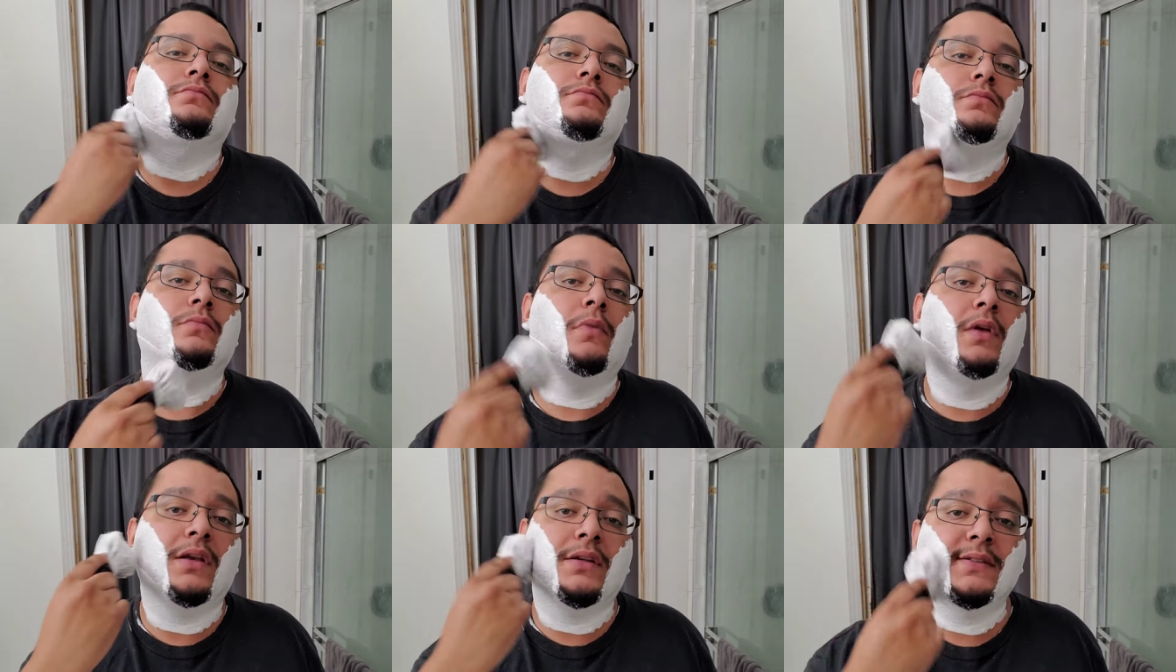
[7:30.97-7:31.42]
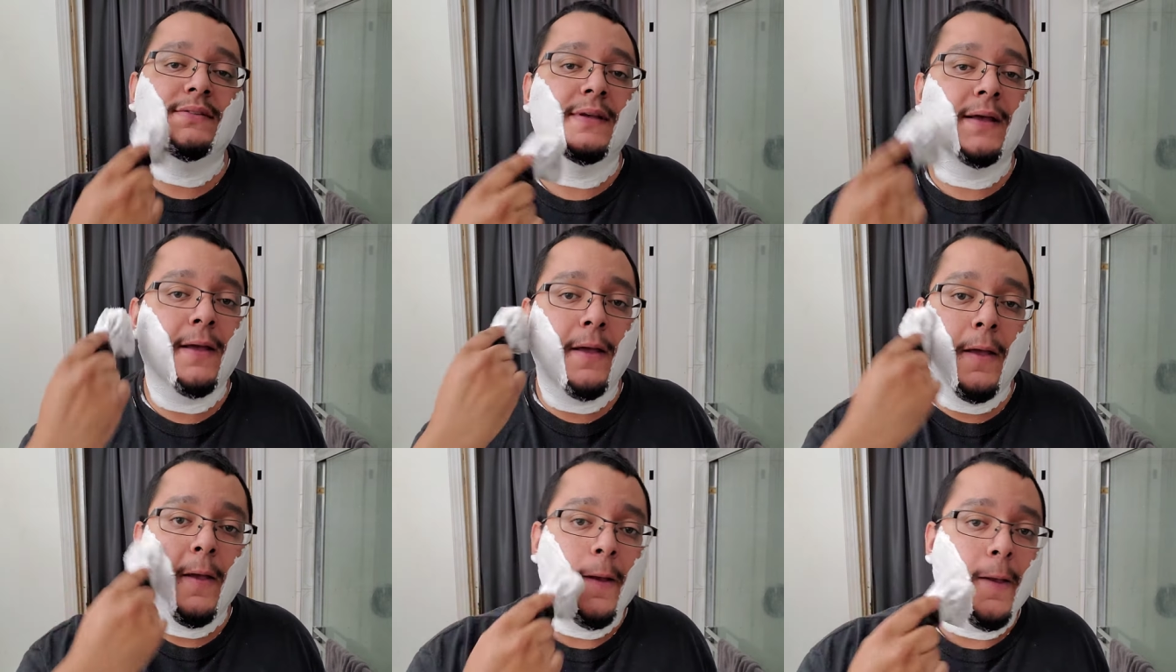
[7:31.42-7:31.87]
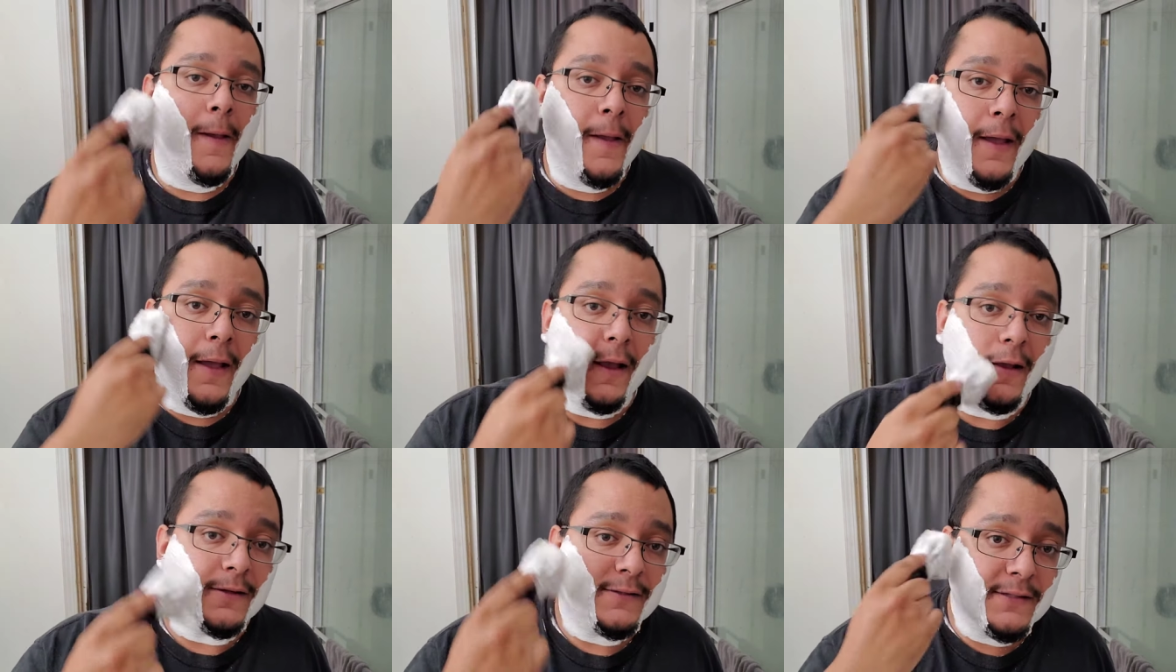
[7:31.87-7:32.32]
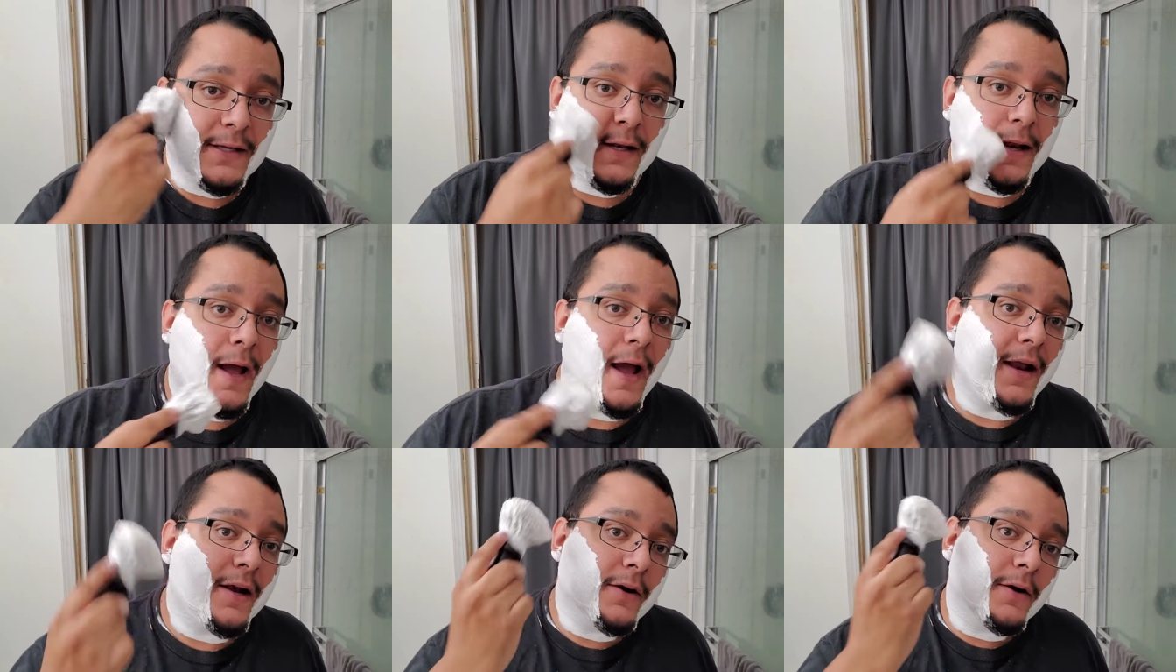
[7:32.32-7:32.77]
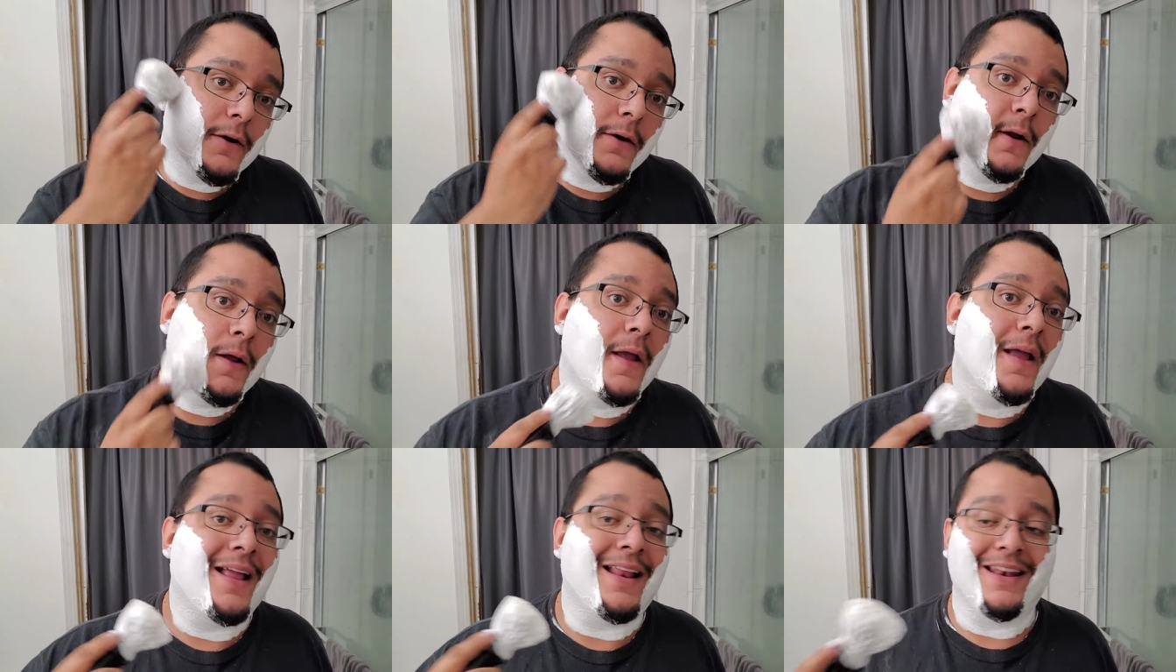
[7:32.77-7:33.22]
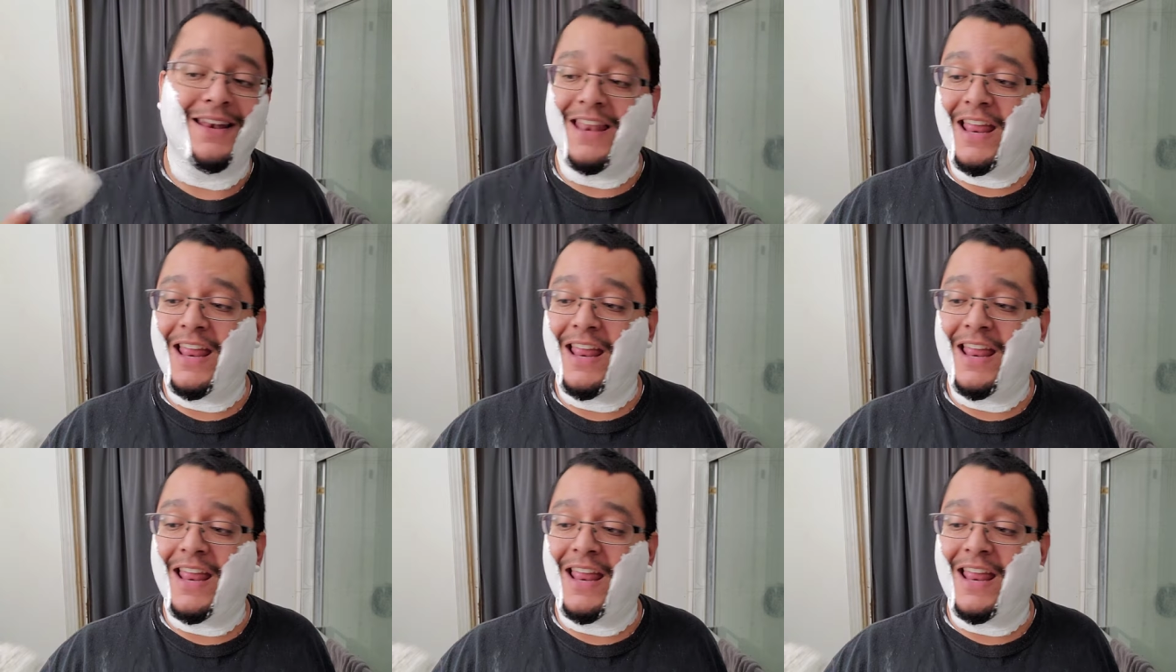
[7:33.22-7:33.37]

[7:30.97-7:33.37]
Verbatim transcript: This is set higher and